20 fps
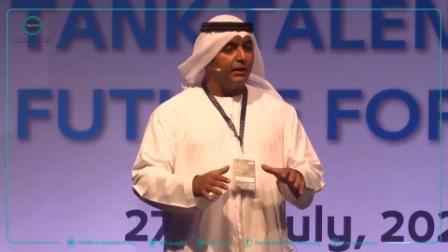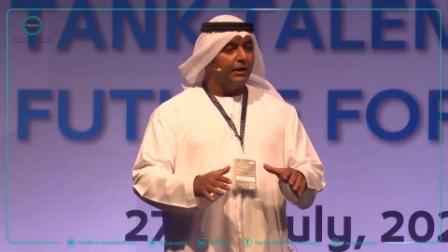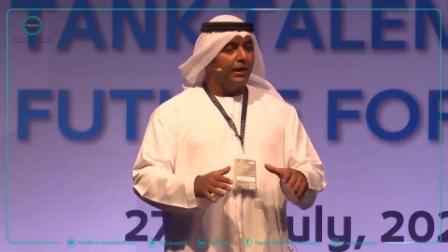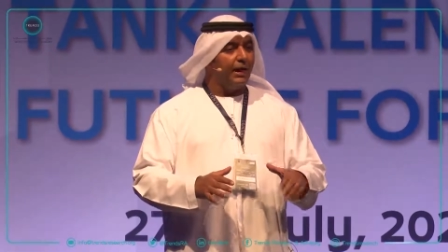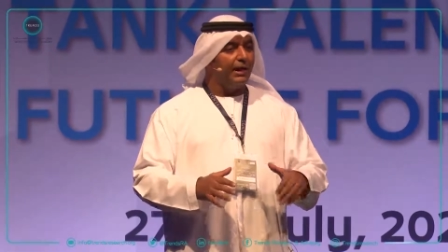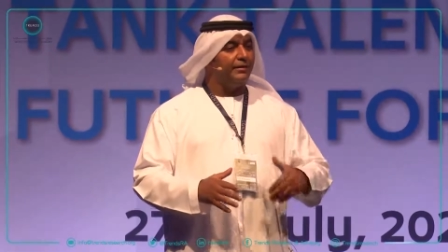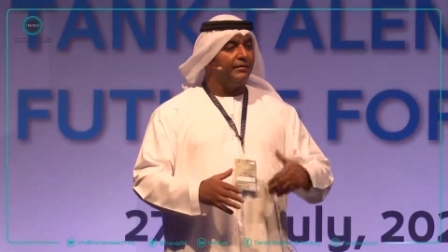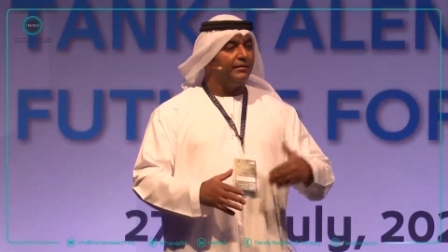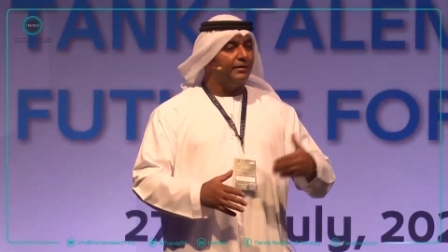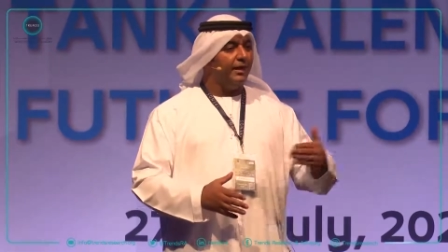
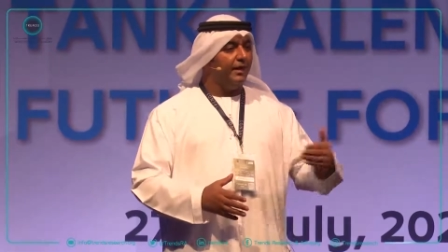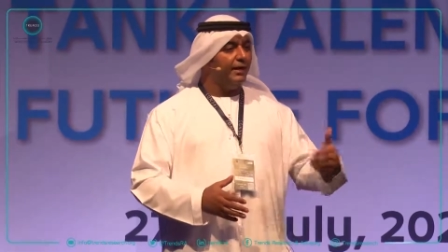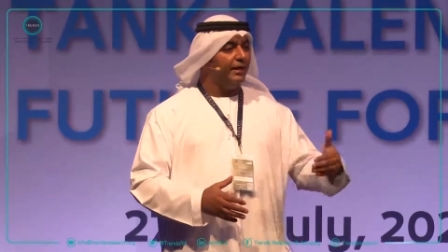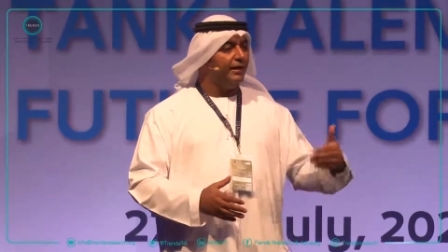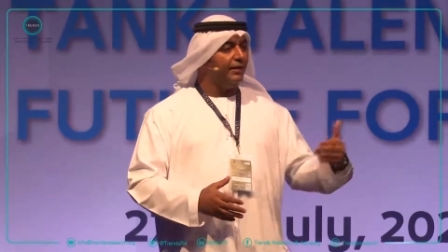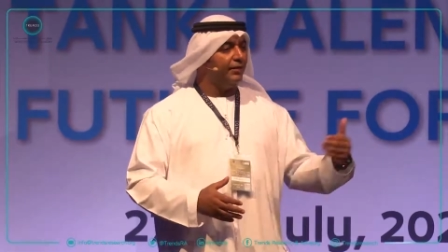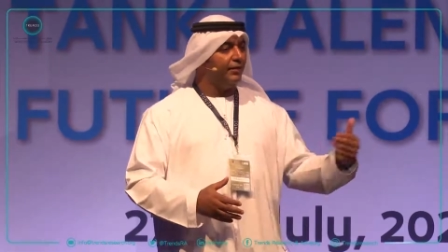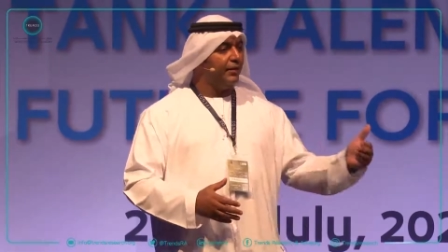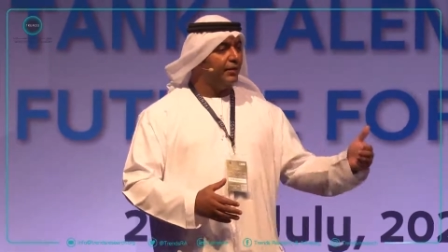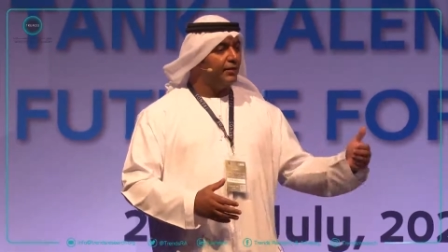and
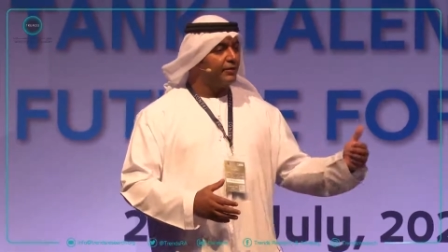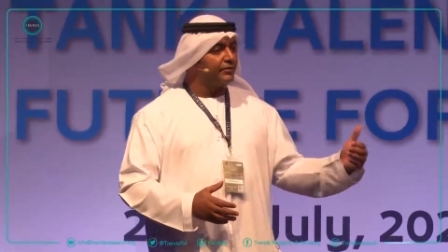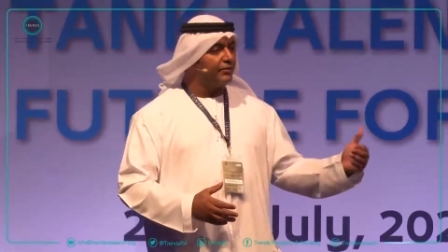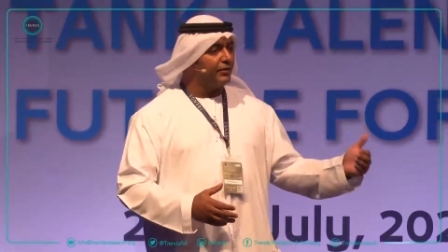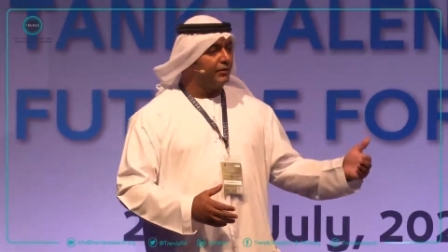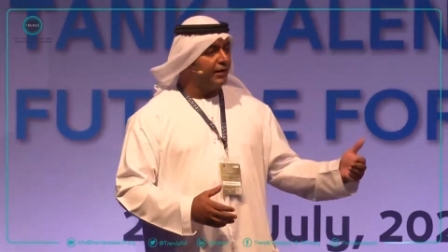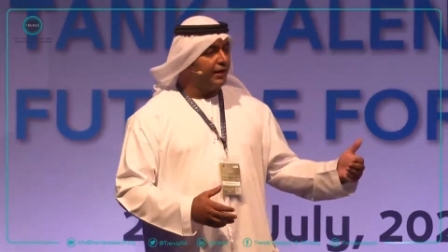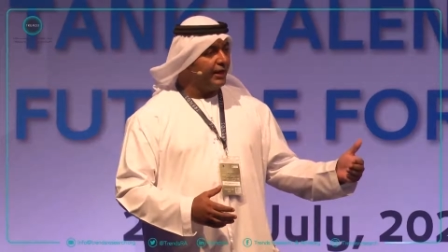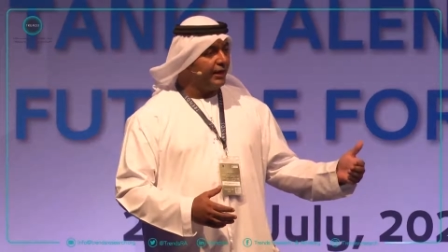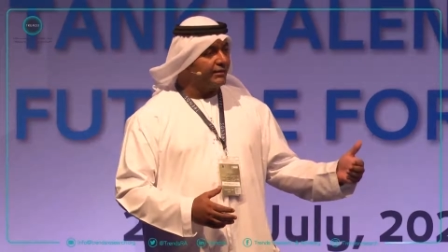taking things to
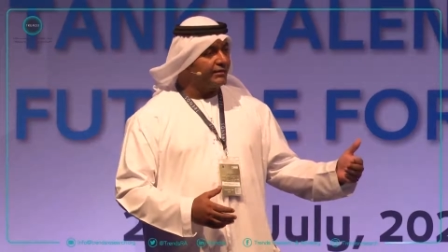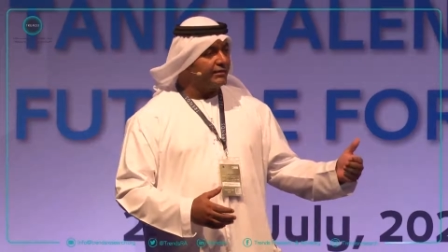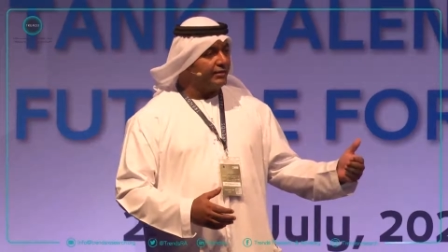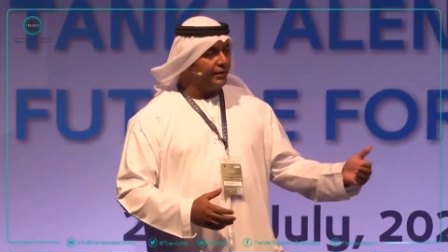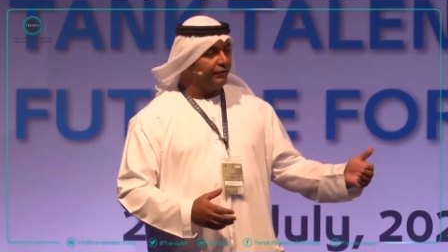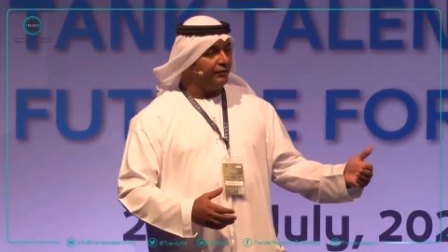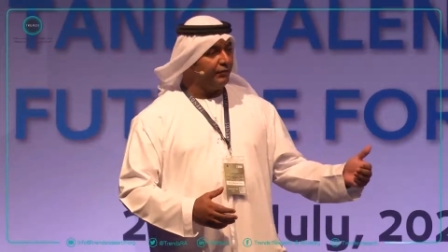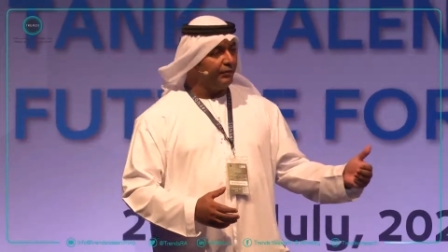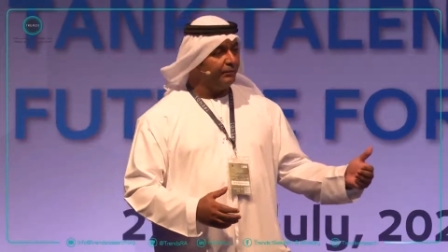the next level.